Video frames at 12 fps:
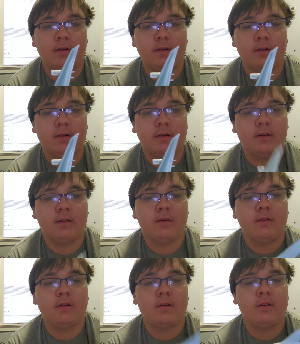
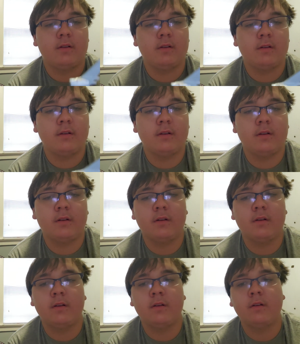
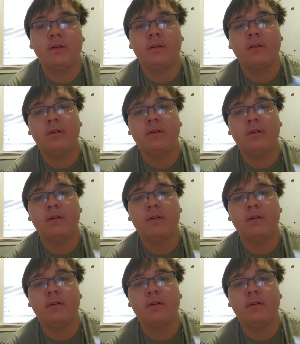Nothing is said.